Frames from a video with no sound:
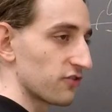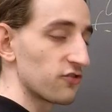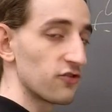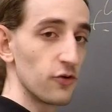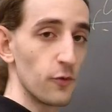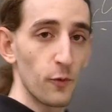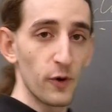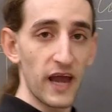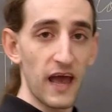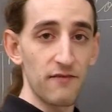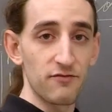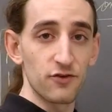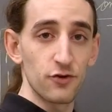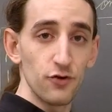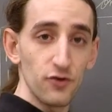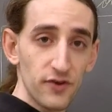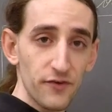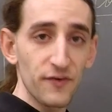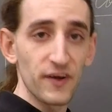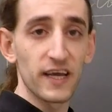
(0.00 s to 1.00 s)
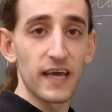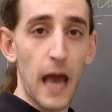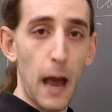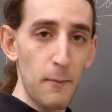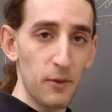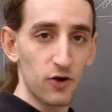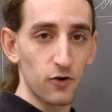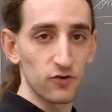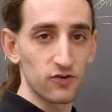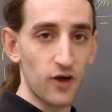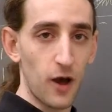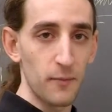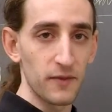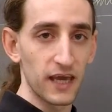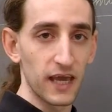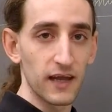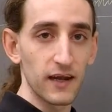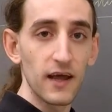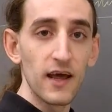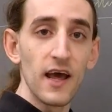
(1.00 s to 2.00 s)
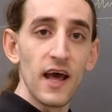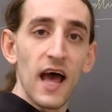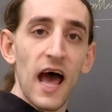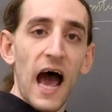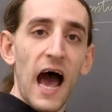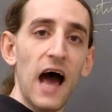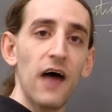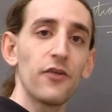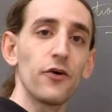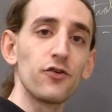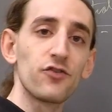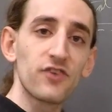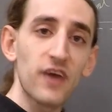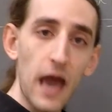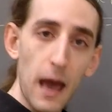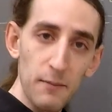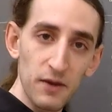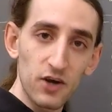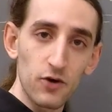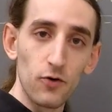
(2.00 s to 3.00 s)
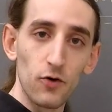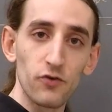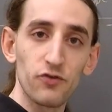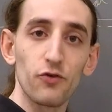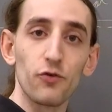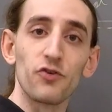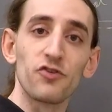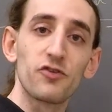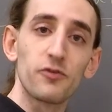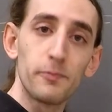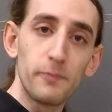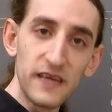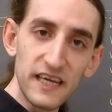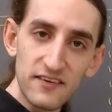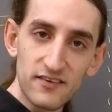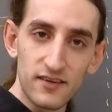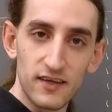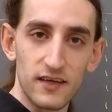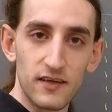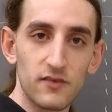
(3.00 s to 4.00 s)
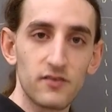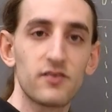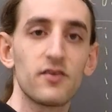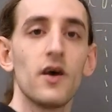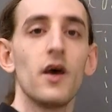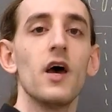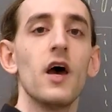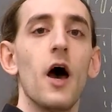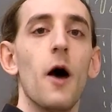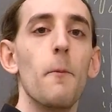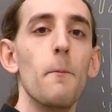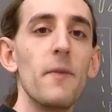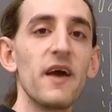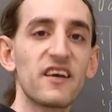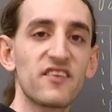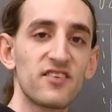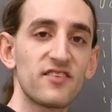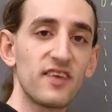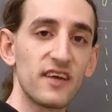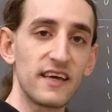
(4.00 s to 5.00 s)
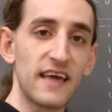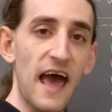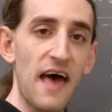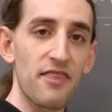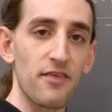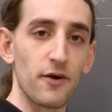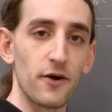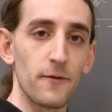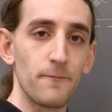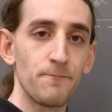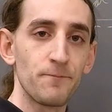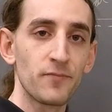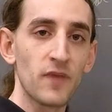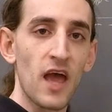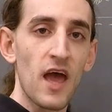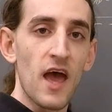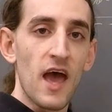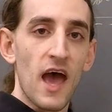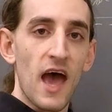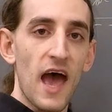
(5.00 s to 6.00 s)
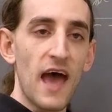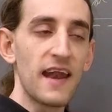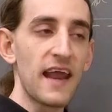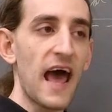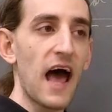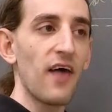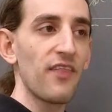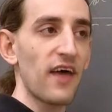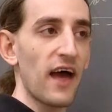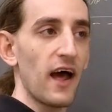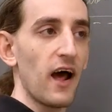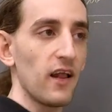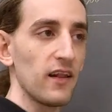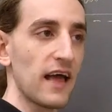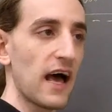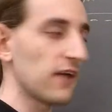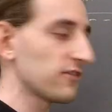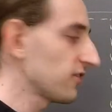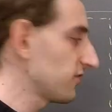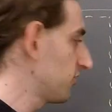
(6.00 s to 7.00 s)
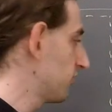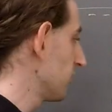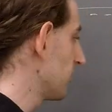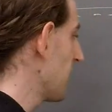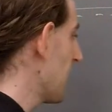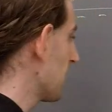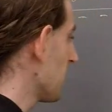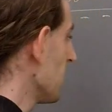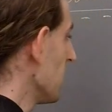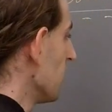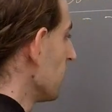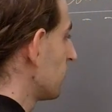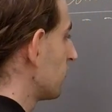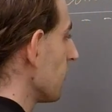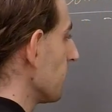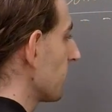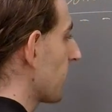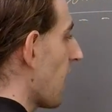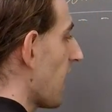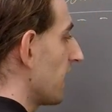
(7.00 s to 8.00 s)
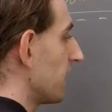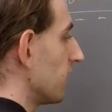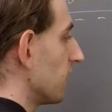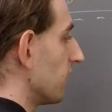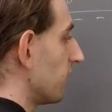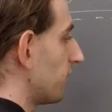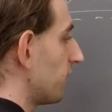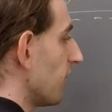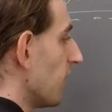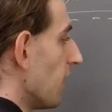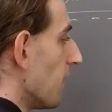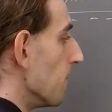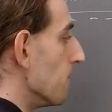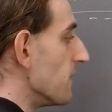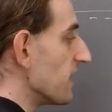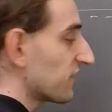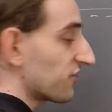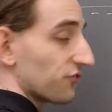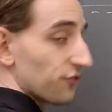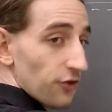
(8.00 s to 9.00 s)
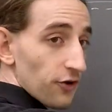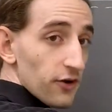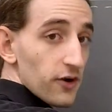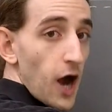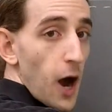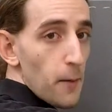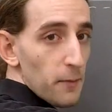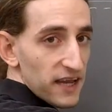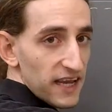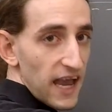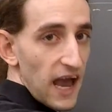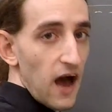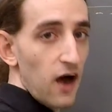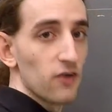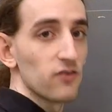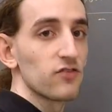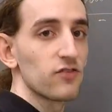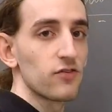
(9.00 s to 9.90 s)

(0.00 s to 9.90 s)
assume we have two different chemicals coming in, how those chemicals or species mix together, and how that allows us to get some kind of mixture coming out.